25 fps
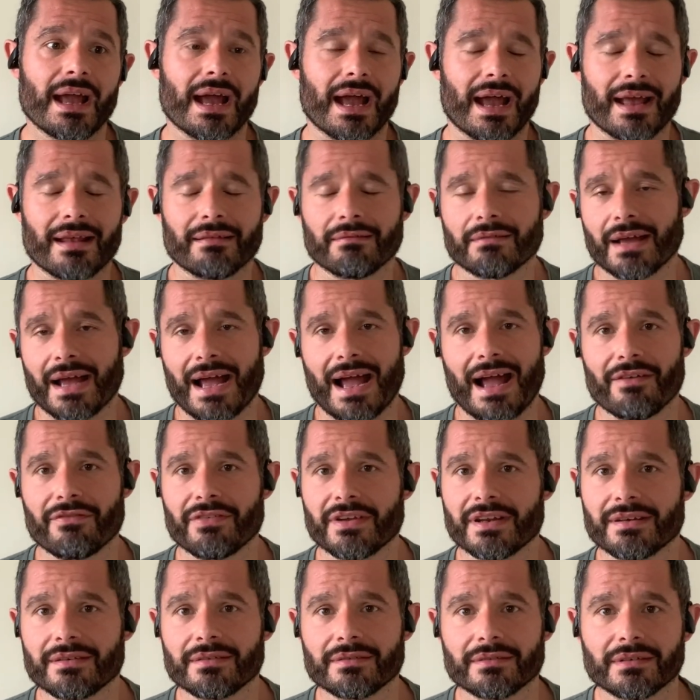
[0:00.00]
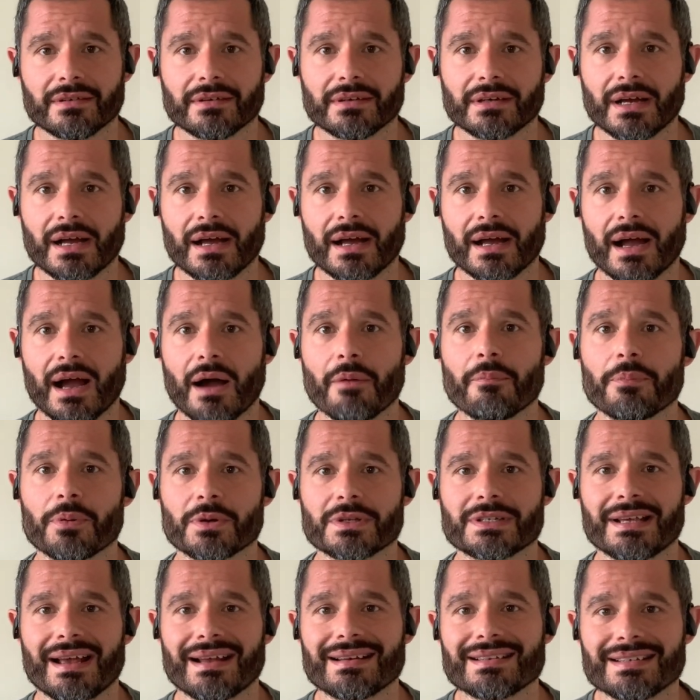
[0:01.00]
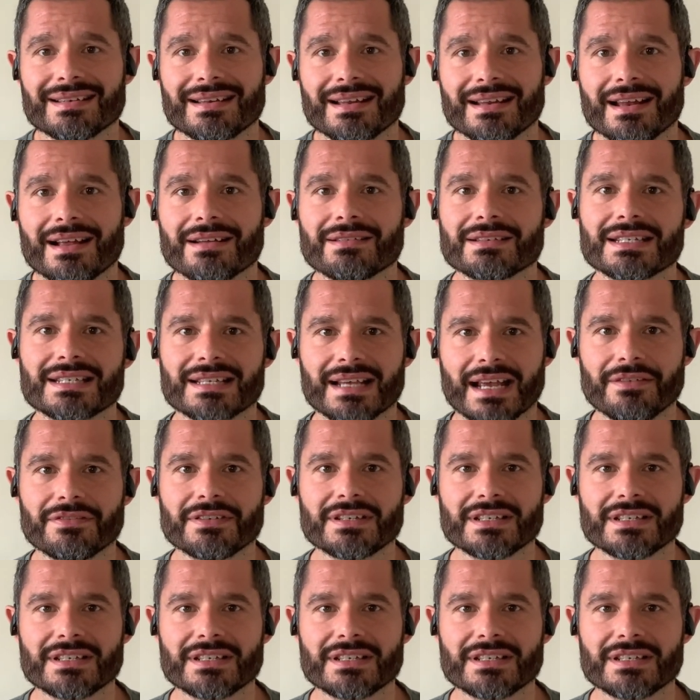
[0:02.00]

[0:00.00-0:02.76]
And having unprotected and unsafe